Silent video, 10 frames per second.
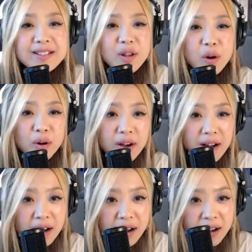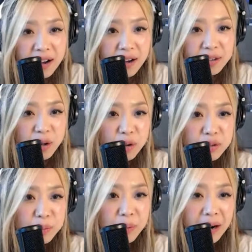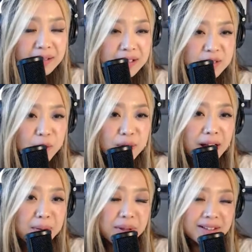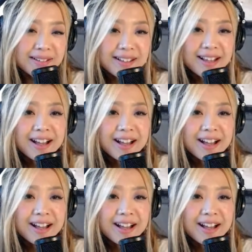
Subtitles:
So go to Paris for ramen.